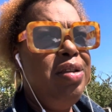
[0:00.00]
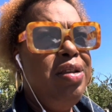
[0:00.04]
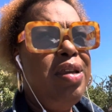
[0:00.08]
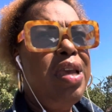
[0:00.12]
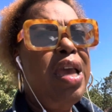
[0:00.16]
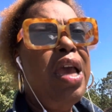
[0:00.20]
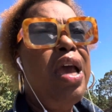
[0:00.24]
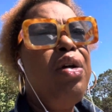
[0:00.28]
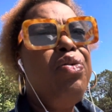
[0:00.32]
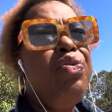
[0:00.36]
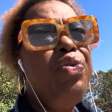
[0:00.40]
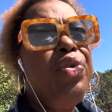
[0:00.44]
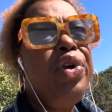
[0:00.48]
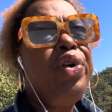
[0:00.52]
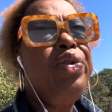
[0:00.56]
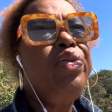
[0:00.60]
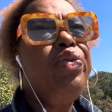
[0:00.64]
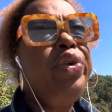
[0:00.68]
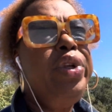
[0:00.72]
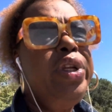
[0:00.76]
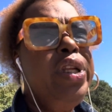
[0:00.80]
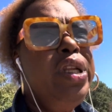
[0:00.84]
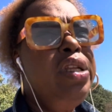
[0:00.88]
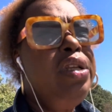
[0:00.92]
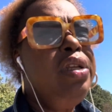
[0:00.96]
I work
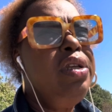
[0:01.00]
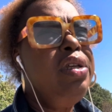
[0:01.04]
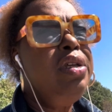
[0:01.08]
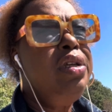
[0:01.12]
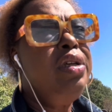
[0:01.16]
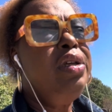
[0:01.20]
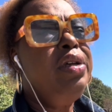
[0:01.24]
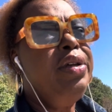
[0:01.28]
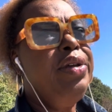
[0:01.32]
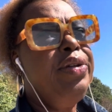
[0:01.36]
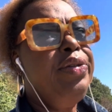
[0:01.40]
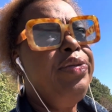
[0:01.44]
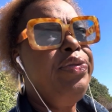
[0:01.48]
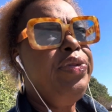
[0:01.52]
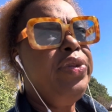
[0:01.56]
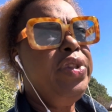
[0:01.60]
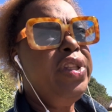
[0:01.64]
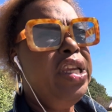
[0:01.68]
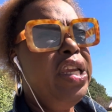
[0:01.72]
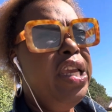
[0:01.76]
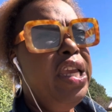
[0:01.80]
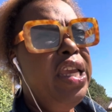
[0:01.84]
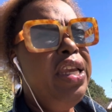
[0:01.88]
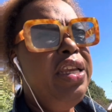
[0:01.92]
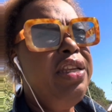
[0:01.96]
with
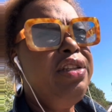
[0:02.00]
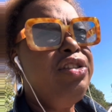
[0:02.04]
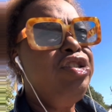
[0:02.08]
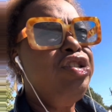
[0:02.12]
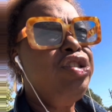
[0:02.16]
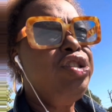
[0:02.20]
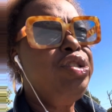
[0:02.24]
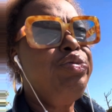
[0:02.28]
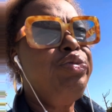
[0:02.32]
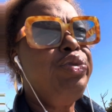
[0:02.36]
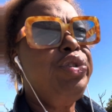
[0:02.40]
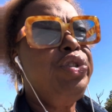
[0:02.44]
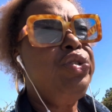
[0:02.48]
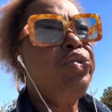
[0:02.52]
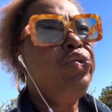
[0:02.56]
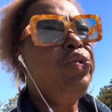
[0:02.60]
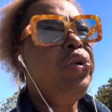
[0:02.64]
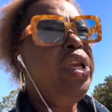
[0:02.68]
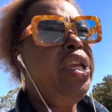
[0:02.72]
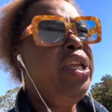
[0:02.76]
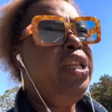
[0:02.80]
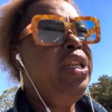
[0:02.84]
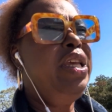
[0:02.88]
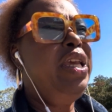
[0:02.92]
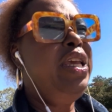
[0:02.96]
the ages
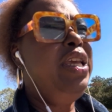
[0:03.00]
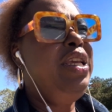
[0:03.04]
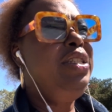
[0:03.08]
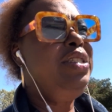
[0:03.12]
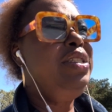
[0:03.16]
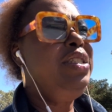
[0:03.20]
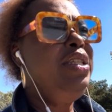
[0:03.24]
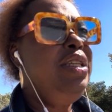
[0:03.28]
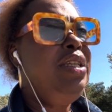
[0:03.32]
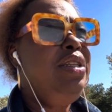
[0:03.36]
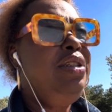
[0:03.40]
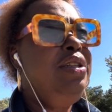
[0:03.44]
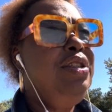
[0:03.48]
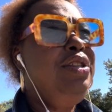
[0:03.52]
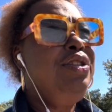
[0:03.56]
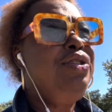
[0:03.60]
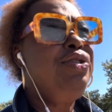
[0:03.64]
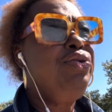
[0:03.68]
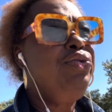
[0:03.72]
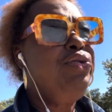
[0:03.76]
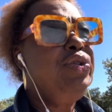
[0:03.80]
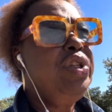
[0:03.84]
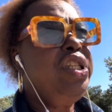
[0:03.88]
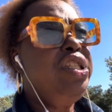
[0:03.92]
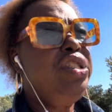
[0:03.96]
between 18 and
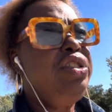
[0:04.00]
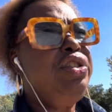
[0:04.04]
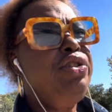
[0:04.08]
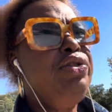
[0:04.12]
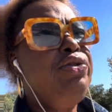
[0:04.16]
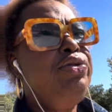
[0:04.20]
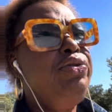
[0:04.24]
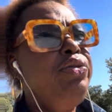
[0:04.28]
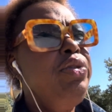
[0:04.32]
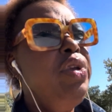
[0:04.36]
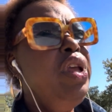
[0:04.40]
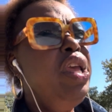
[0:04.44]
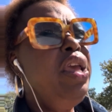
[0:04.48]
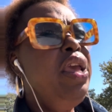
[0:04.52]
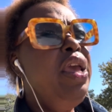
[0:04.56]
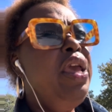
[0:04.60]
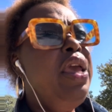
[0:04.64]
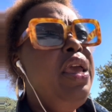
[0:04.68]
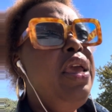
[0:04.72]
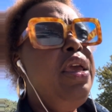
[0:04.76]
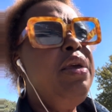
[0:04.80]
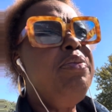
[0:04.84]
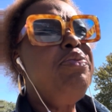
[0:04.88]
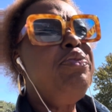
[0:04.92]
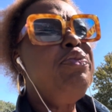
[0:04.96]
22,
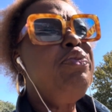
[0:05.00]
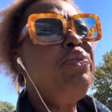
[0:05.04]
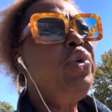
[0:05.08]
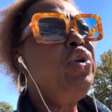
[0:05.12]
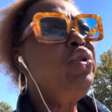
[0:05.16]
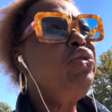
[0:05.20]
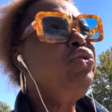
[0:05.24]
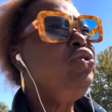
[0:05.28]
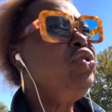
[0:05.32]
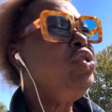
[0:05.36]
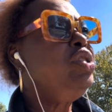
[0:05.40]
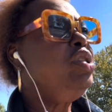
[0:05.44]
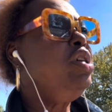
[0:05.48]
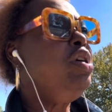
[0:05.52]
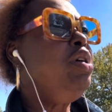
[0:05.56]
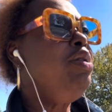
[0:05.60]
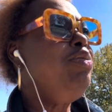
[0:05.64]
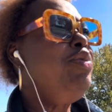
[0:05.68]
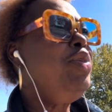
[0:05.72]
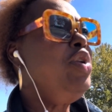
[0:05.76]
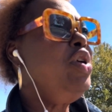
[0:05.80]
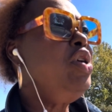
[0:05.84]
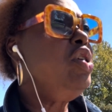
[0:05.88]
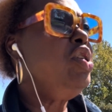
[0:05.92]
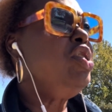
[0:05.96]
and most of
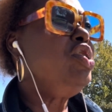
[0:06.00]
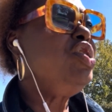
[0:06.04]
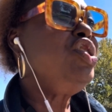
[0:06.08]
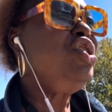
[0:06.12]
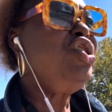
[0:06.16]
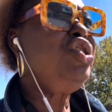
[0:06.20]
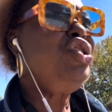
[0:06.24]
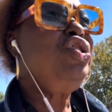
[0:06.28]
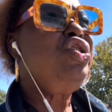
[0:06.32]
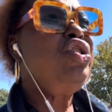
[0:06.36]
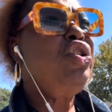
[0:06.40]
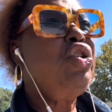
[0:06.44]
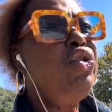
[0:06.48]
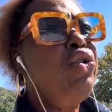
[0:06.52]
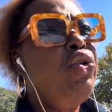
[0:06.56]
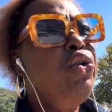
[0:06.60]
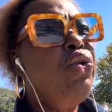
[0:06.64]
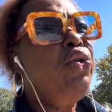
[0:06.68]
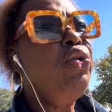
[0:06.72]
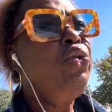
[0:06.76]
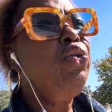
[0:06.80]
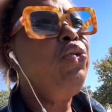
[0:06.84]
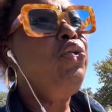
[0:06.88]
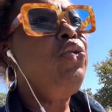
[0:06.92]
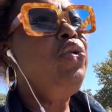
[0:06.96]
them are
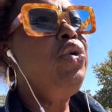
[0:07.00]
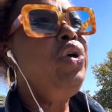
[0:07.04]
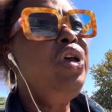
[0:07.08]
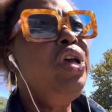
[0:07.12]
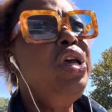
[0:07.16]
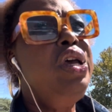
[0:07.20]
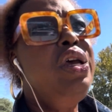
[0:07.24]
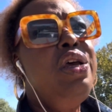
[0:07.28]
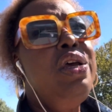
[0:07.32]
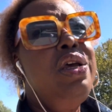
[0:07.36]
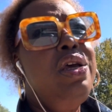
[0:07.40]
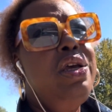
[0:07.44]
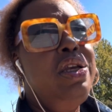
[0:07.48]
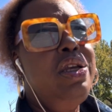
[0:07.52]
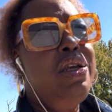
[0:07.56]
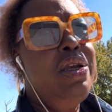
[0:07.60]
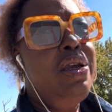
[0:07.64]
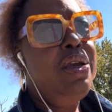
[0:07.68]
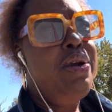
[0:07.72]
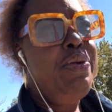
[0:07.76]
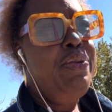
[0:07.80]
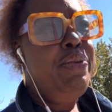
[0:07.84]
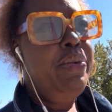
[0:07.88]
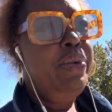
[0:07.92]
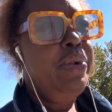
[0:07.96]
so
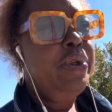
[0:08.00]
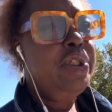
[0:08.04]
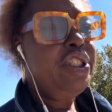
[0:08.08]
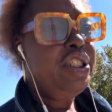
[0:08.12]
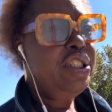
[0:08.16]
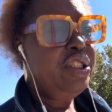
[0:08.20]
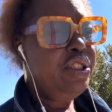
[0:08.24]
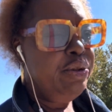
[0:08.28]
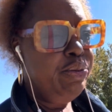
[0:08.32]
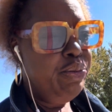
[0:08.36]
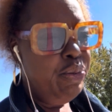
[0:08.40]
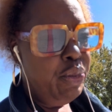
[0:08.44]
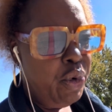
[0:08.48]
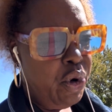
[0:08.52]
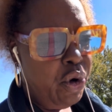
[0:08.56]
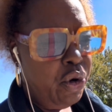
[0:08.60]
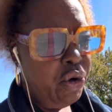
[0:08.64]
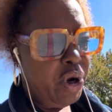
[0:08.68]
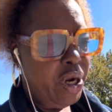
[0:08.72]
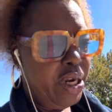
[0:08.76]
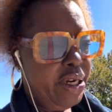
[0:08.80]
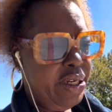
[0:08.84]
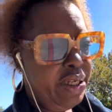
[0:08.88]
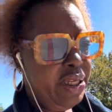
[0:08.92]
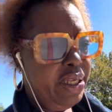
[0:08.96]

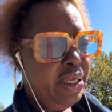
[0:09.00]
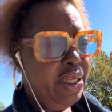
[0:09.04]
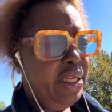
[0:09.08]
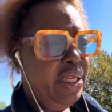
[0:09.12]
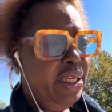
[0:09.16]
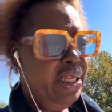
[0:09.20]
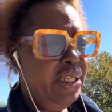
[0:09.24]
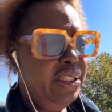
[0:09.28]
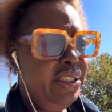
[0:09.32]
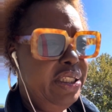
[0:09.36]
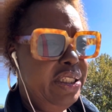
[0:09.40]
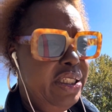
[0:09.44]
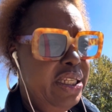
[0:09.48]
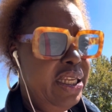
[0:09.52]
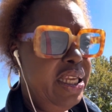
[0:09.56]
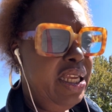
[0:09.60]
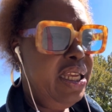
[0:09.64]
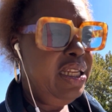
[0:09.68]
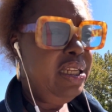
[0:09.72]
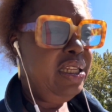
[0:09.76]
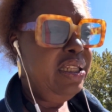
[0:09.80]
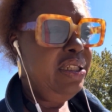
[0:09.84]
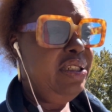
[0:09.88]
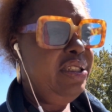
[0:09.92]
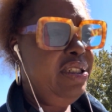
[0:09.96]
smart,
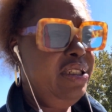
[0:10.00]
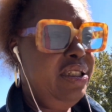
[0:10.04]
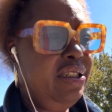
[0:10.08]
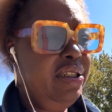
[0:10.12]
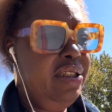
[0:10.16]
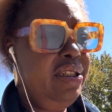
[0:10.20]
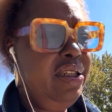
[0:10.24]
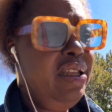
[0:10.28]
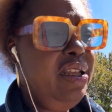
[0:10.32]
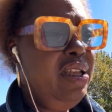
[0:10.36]
intelligent.